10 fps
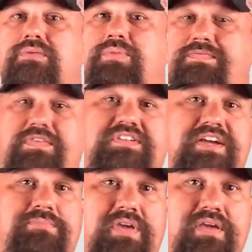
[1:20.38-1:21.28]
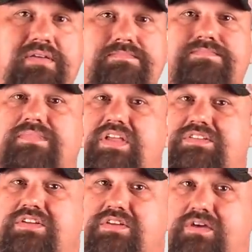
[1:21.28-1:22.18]
But for the time being,
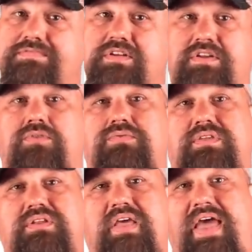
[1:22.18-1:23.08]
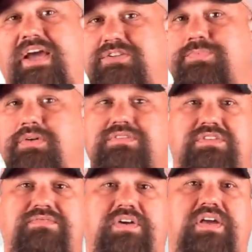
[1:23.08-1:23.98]
it's enough to know that experts
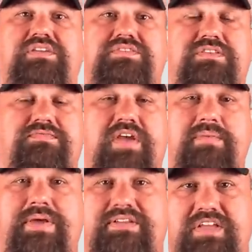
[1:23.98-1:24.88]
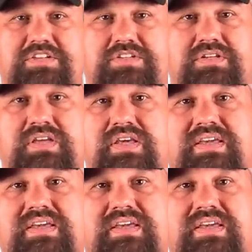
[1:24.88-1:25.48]
advise that fragmentation